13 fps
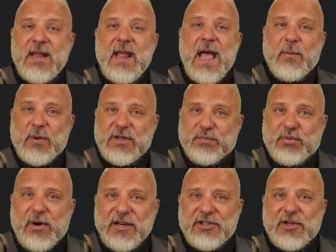and was
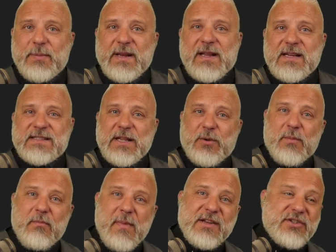pressured because they were
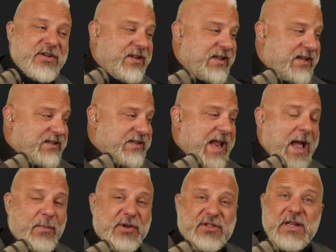measured in the
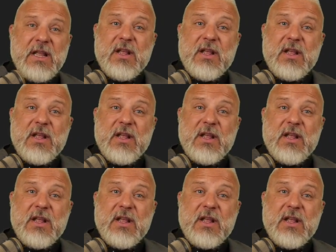established